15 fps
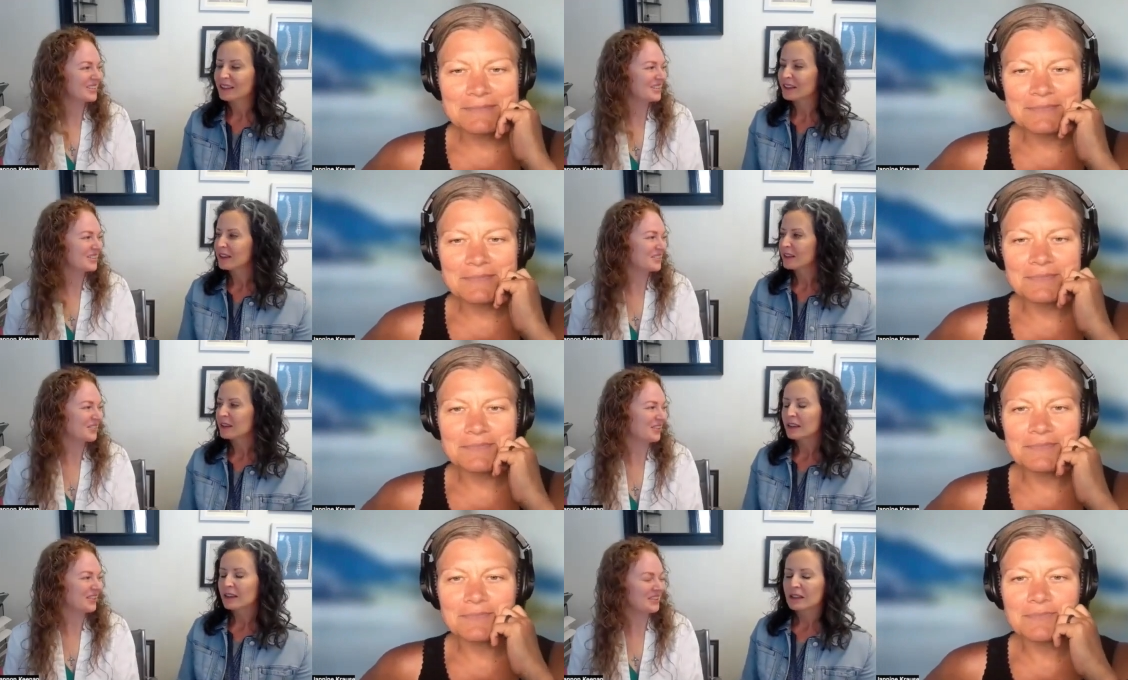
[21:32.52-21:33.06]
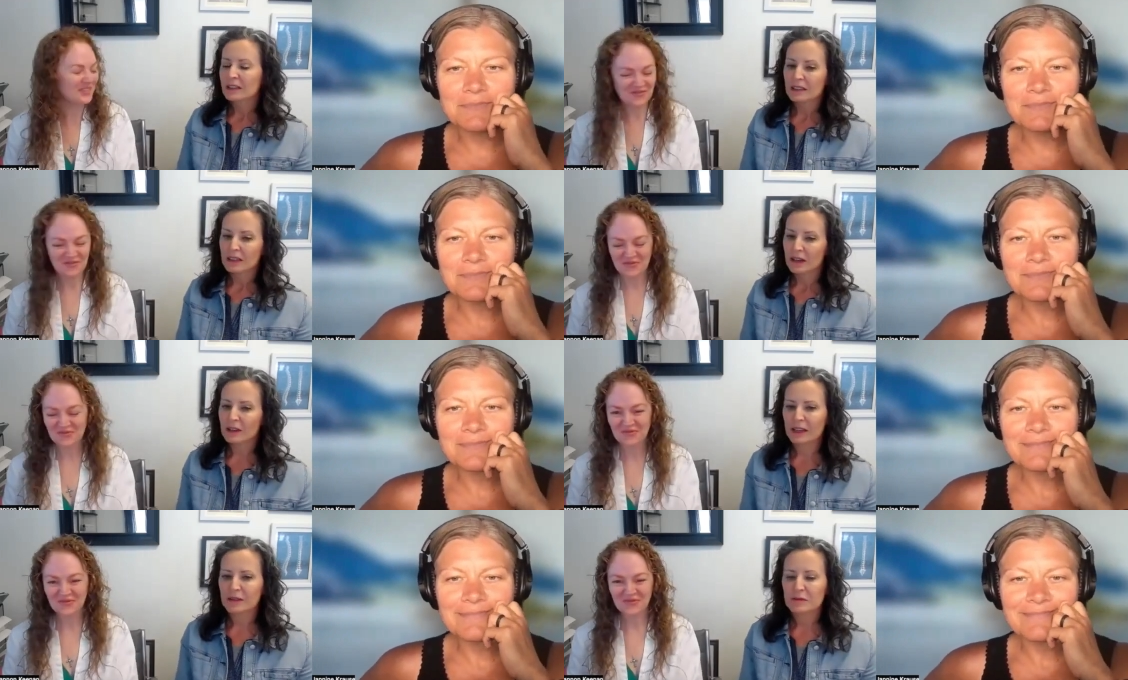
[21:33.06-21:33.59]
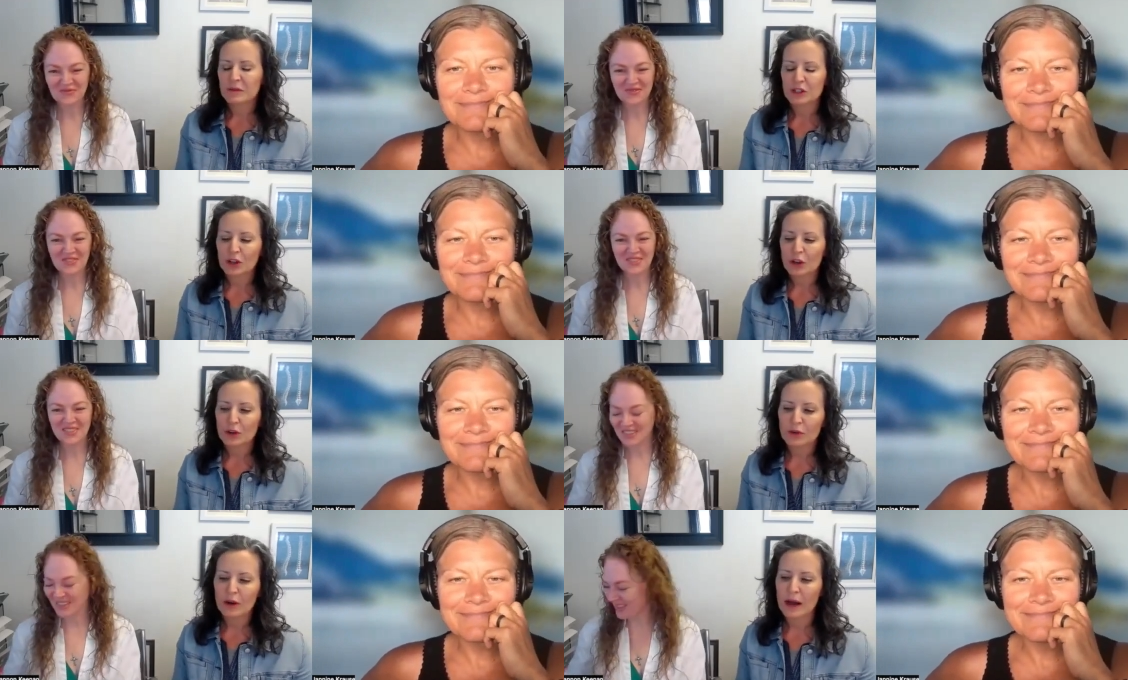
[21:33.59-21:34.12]
Speaker 1: You're right. Okay.
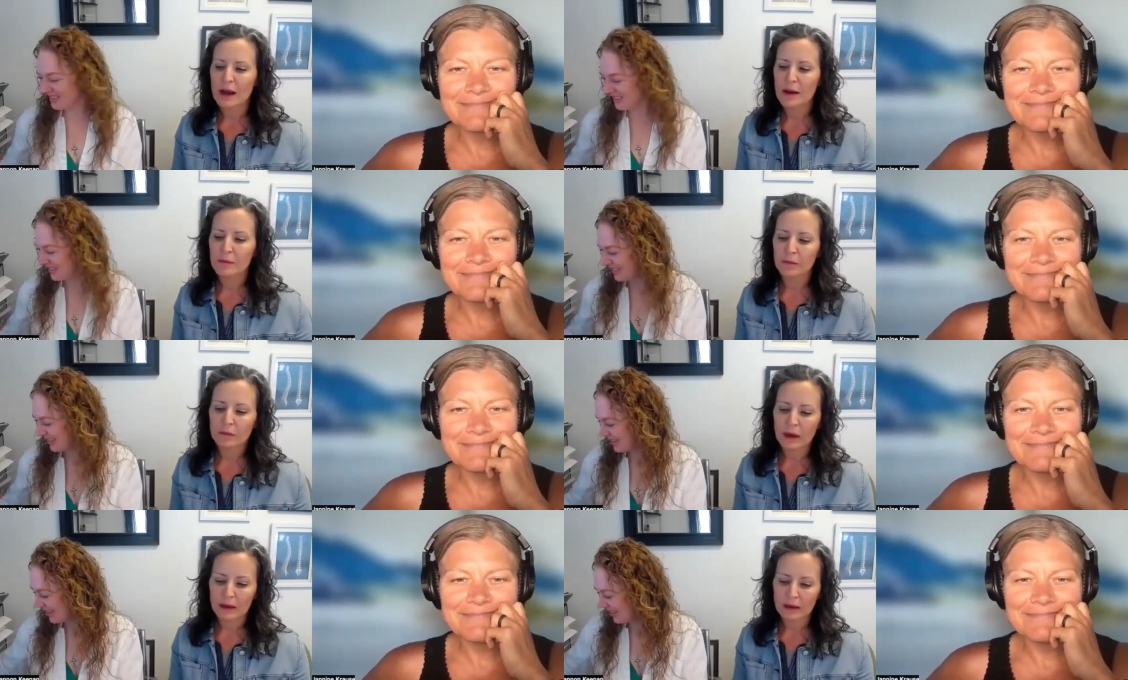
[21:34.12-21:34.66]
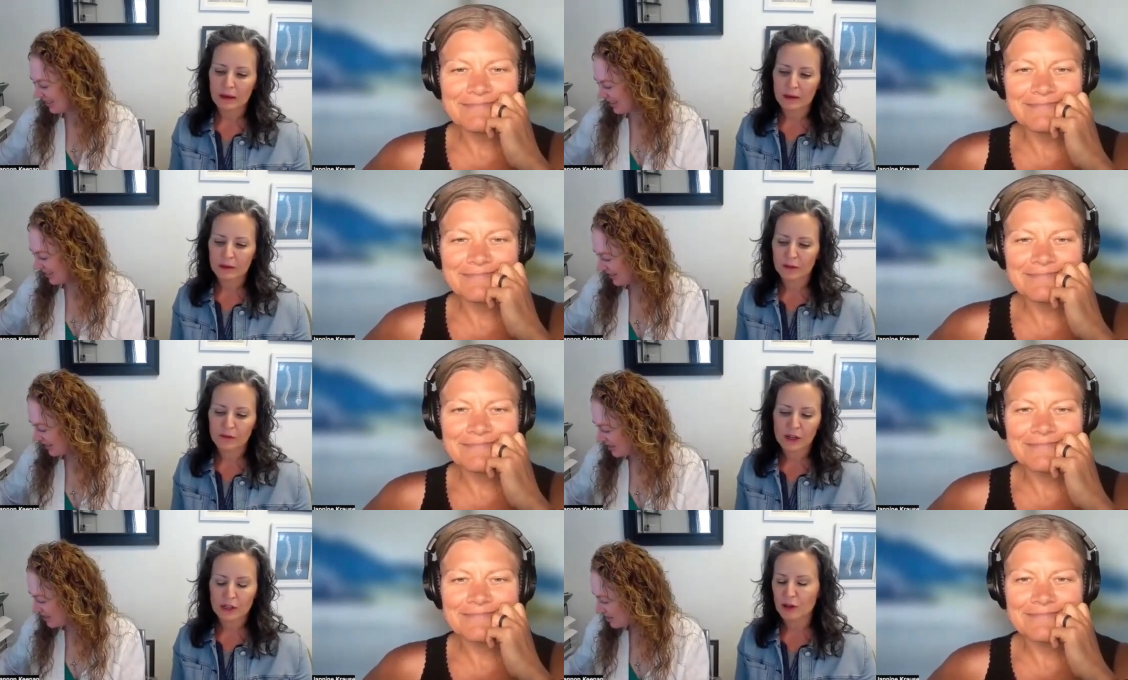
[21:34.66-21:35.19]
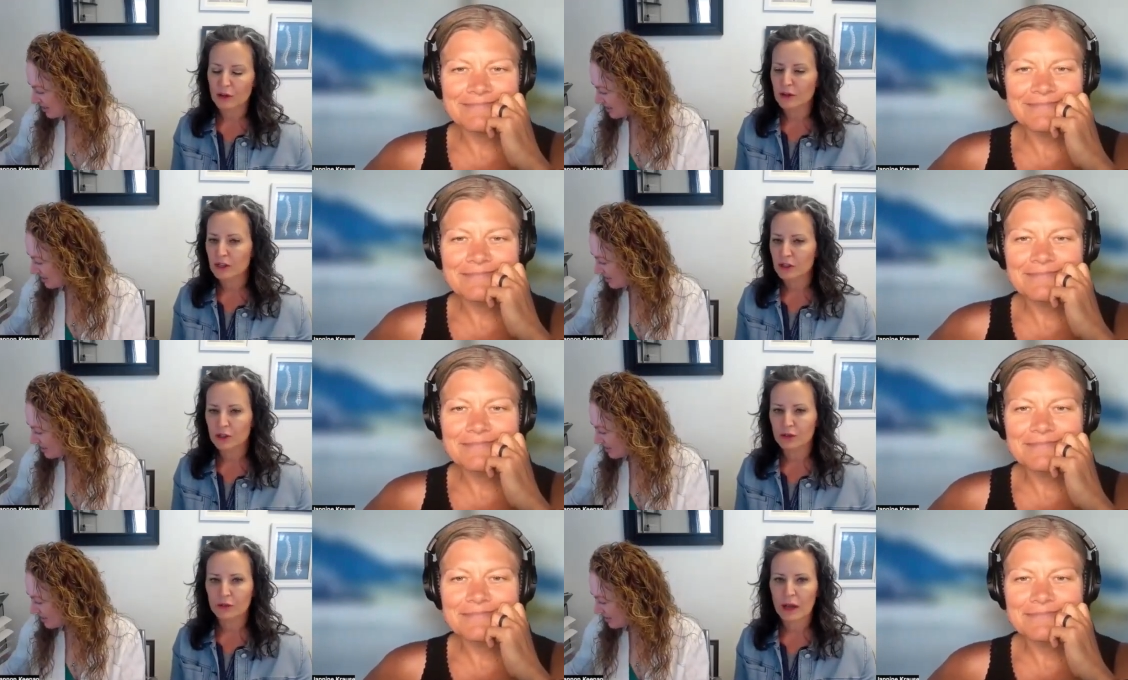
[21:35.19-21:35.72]
So the V-tone, as
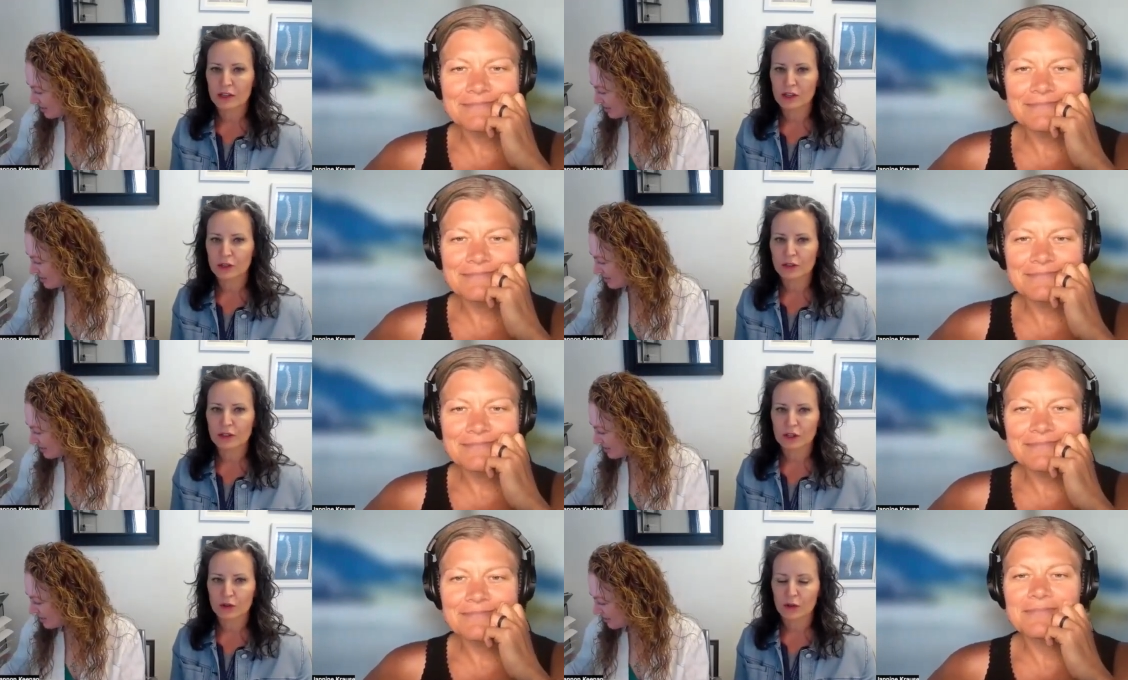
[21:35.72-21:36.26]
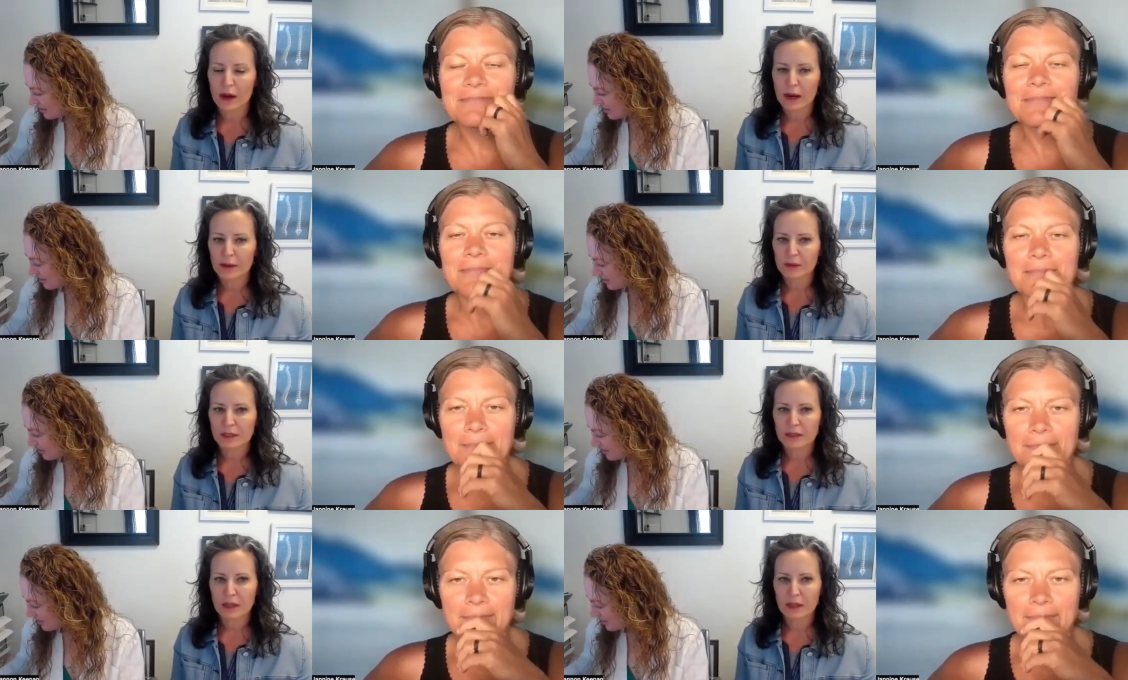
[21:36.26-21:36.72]
you described, is